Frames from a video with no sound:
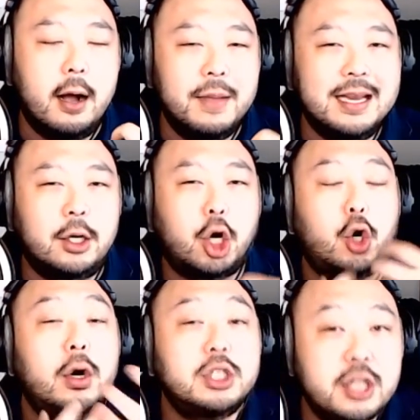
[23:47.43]

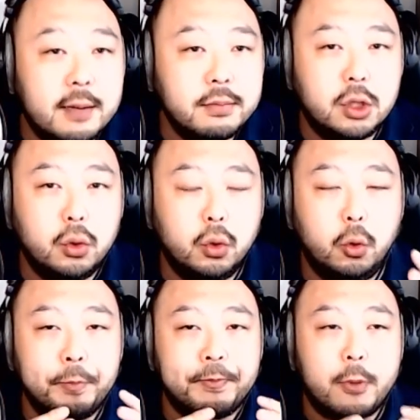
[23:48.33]
encourage them
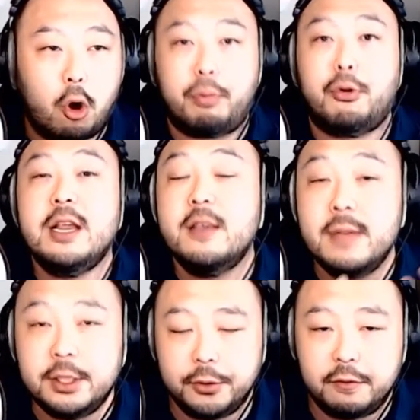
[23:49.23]
to or bring them
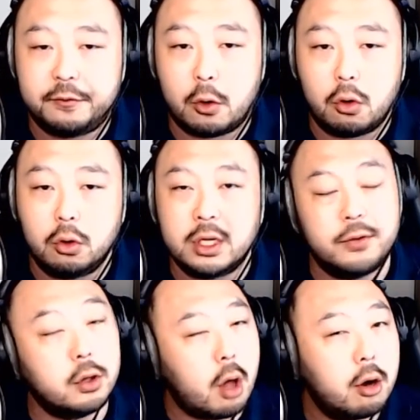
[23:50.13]
into the fold, the
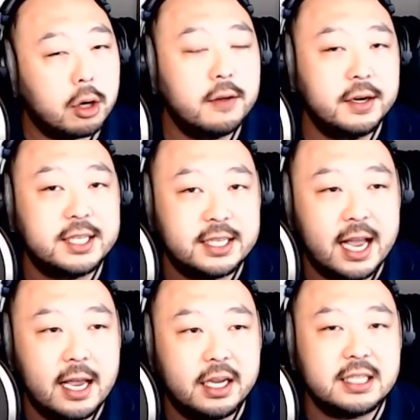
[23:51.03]
longer they're going to
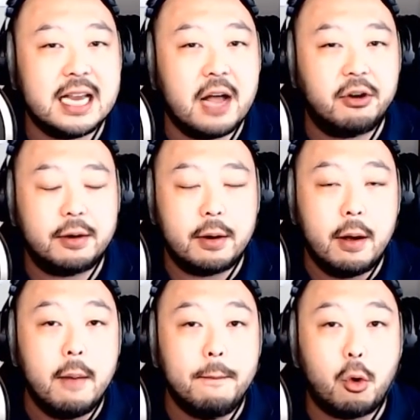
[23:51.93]
stay because now they're
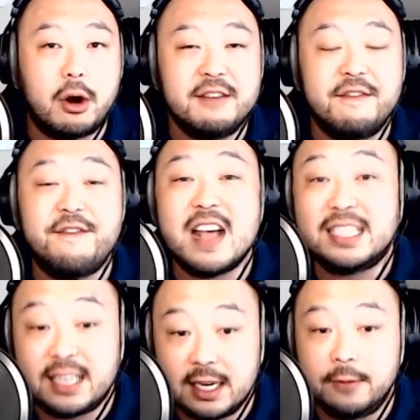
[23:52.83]
more
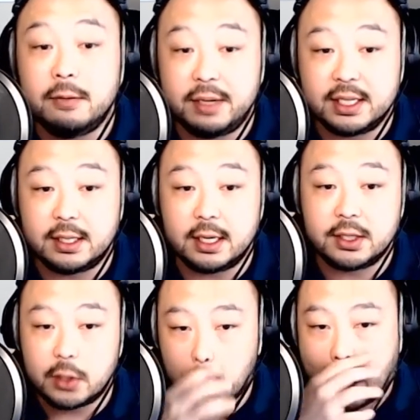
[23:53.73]
invested in the
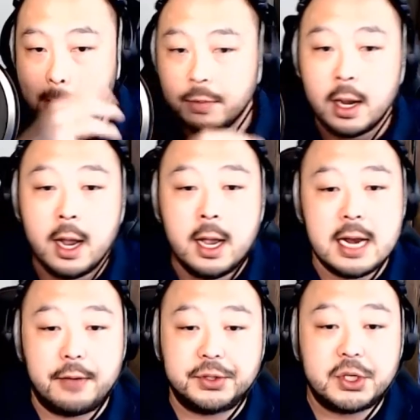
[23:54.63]
business, okay?
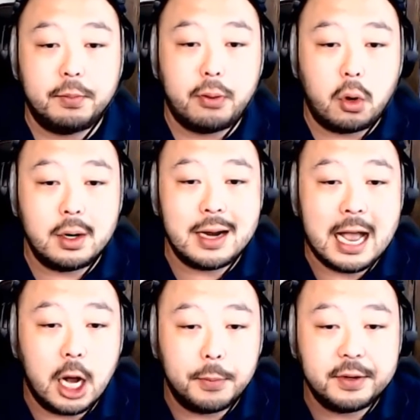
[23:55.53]
Now, the support and
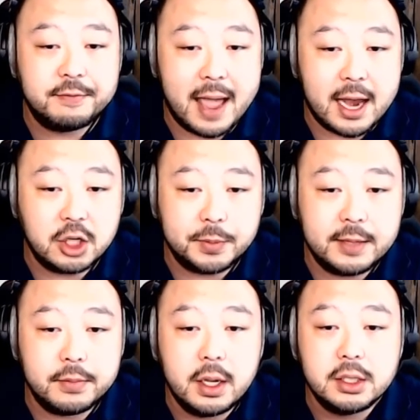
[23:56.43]
help of management,
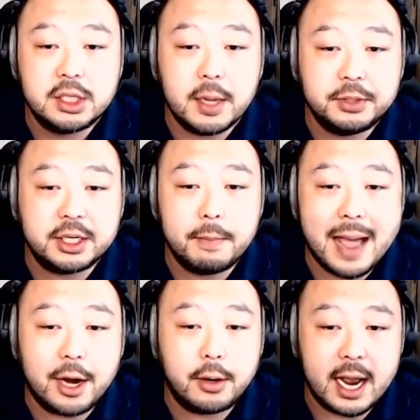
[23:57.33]
subject
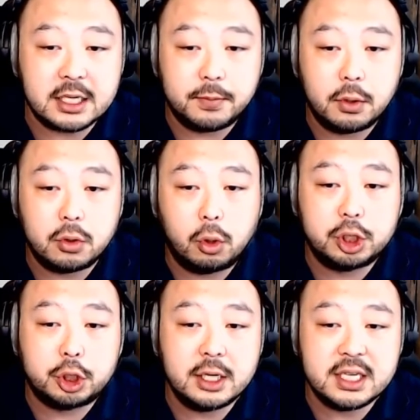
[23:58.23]
matter experts, or
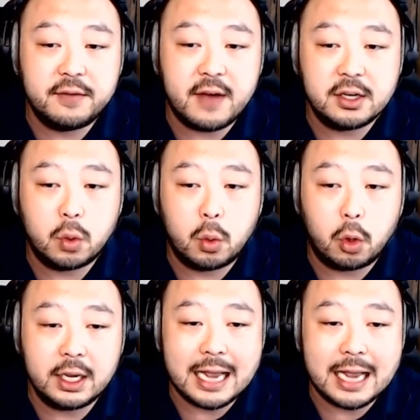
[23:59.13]
trusted advisors when working